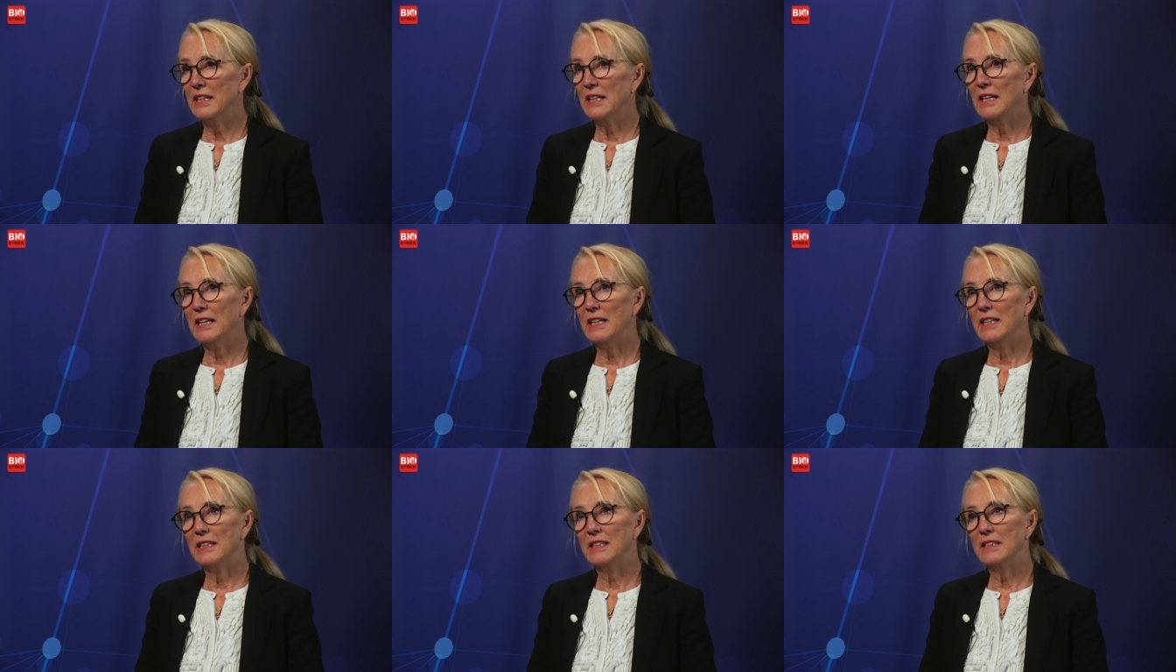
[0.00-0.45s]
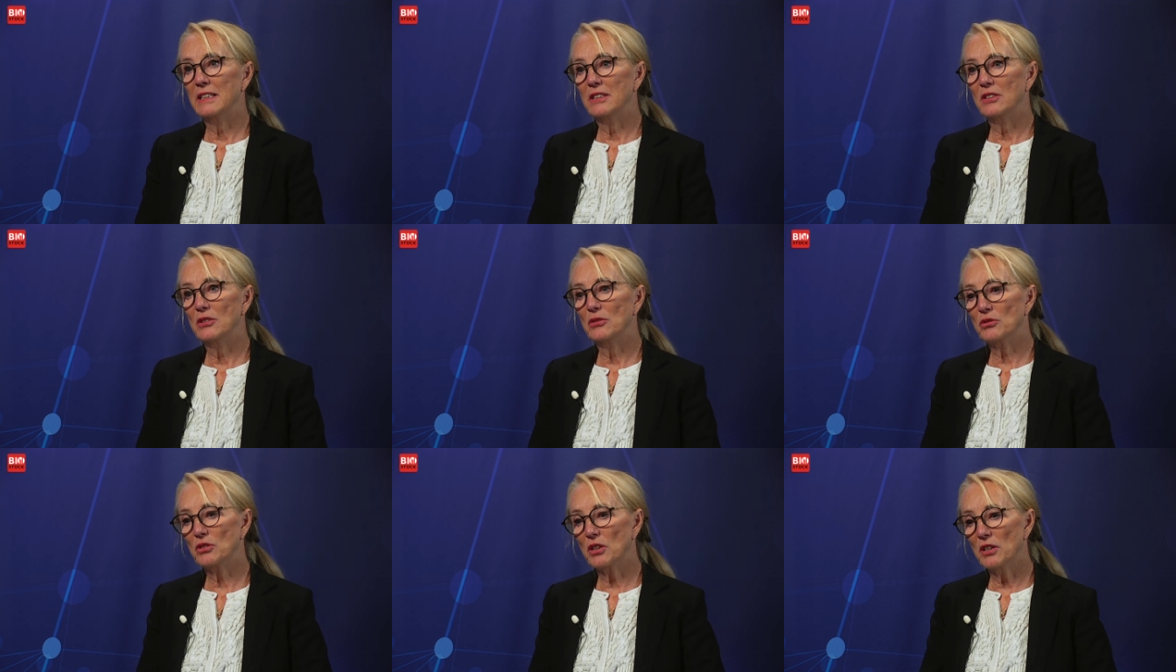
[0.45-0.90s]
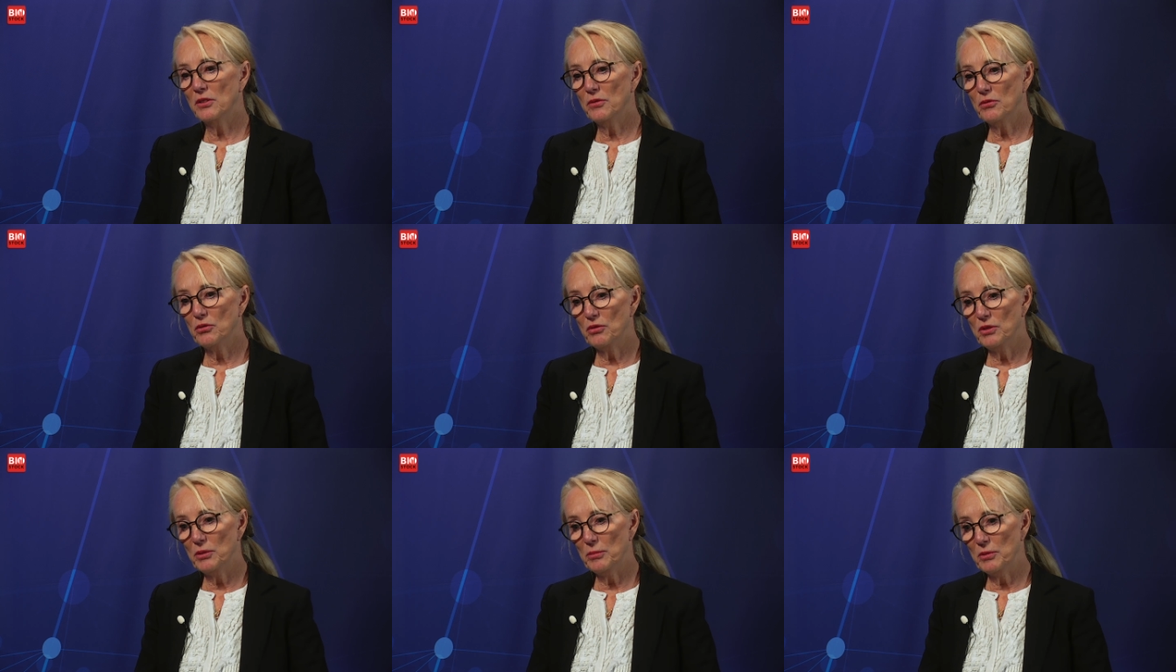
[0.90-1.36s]
And those kind of
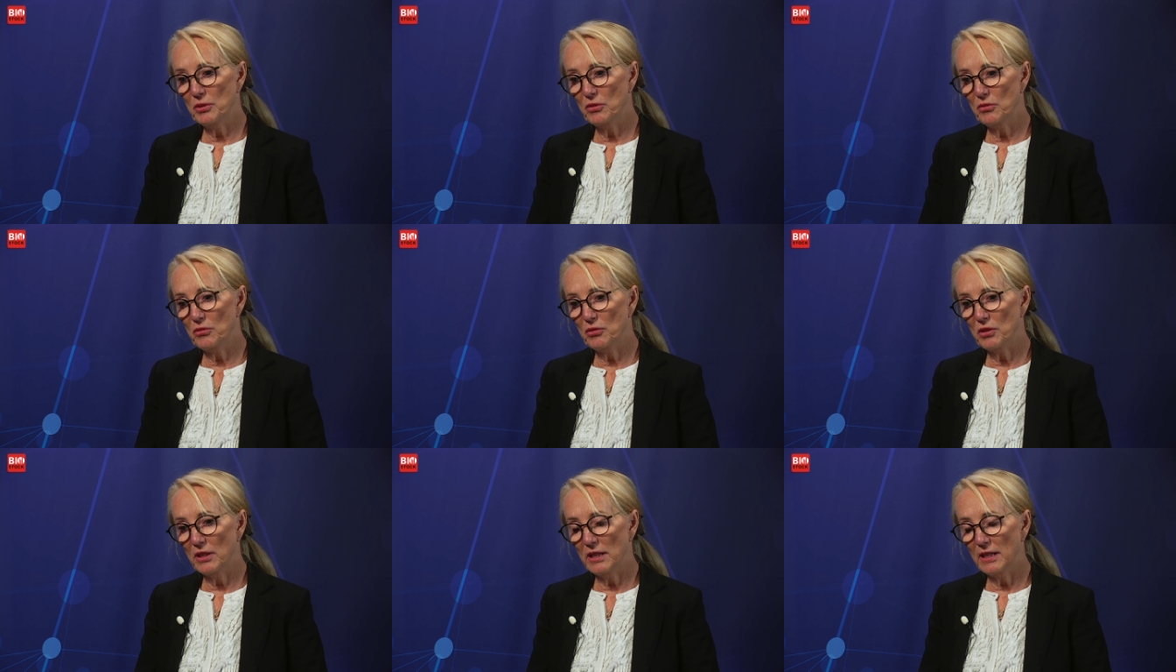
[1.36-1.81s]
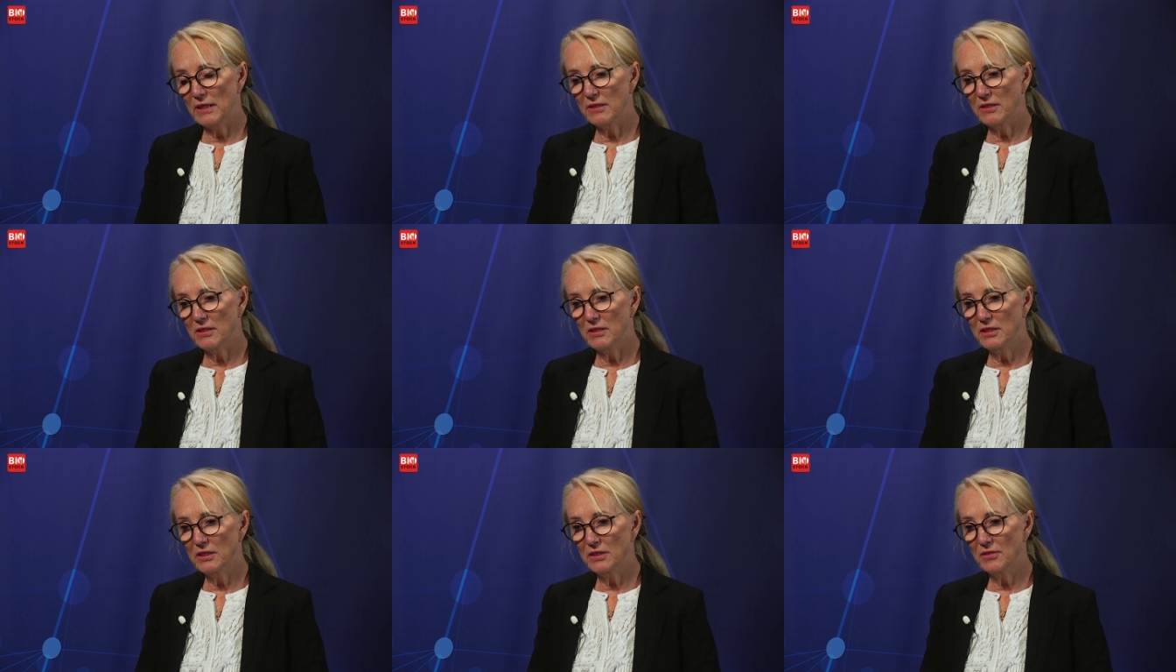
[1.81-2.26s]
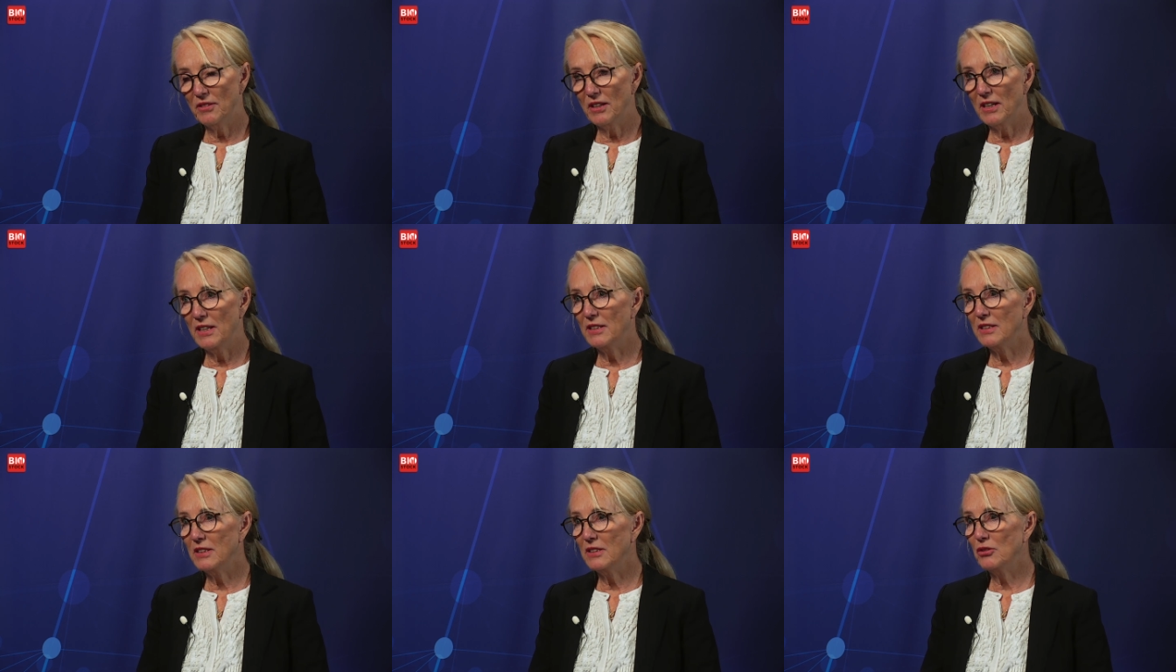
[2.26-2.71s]
treatments you can actually
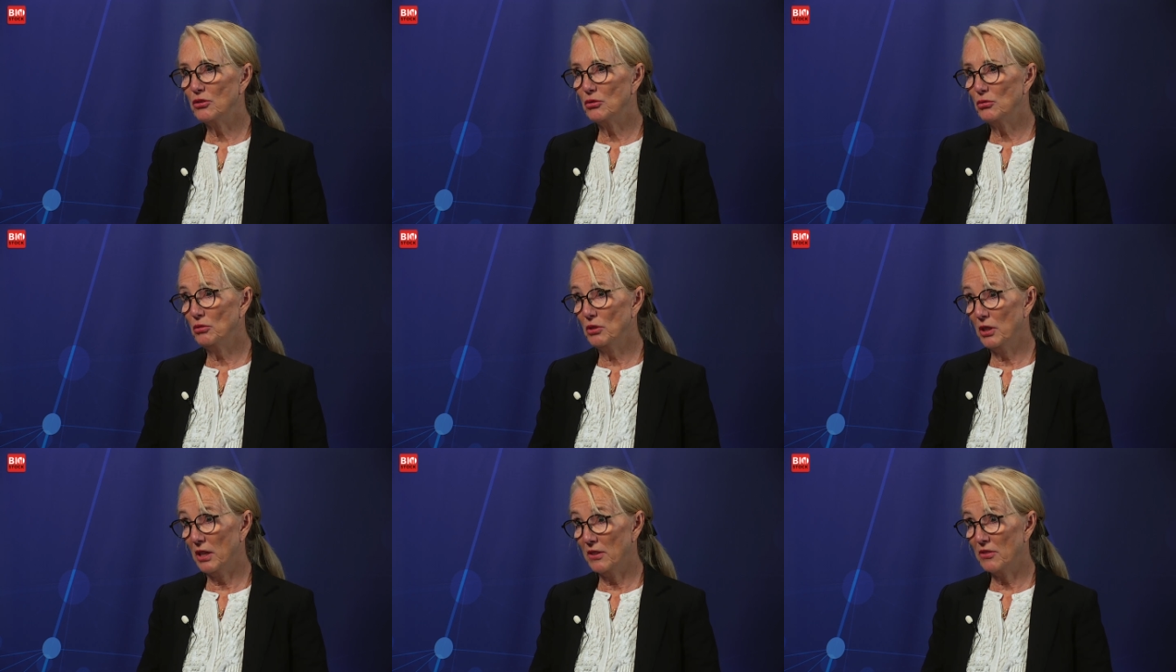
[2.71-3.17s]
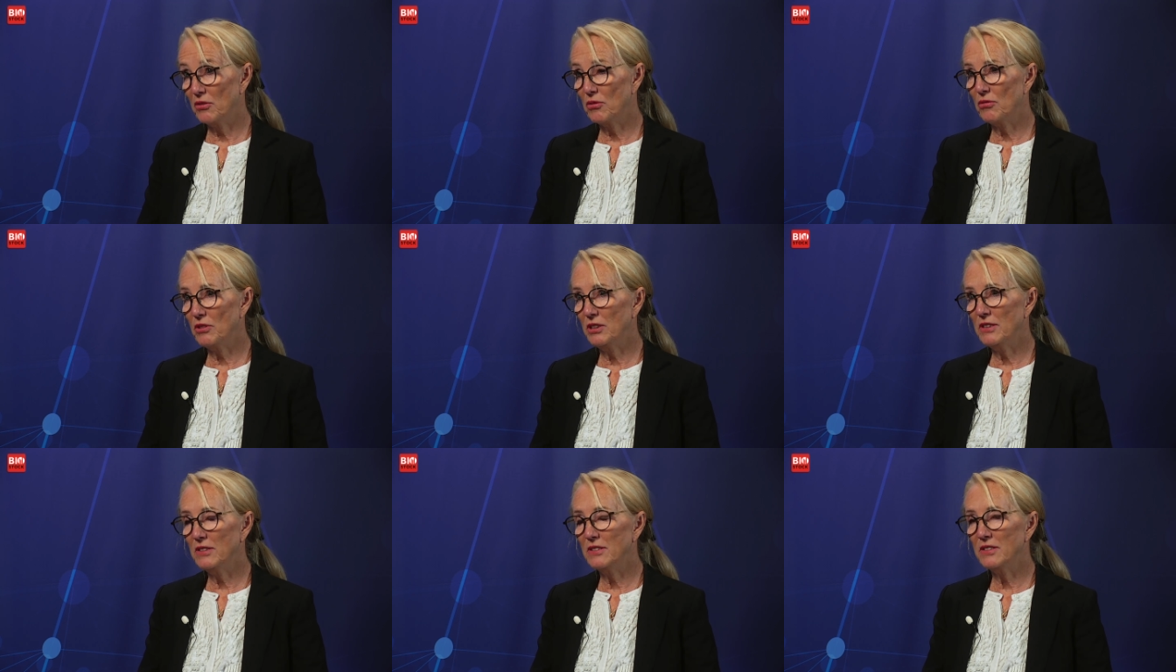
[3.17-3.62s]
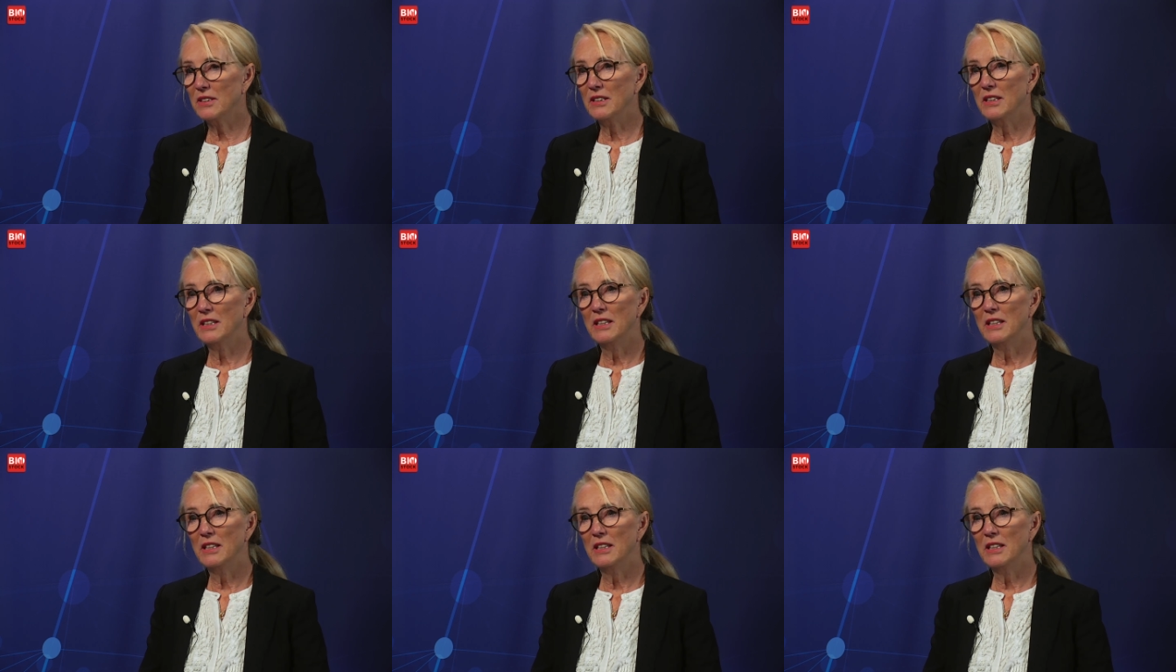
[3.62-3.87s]
divide in two categories.